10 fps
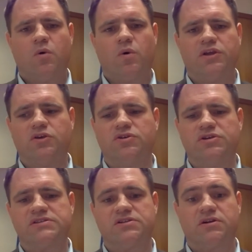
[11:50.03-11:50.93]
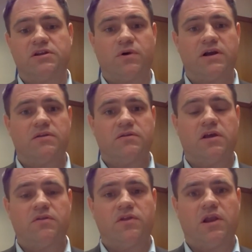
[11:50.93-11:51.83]
unionists certainly were
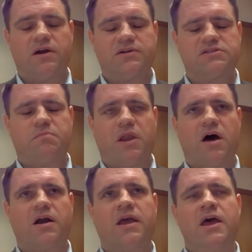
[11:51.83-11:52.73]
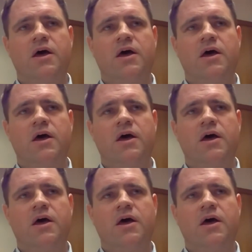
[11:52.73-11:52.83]
the largest bloc.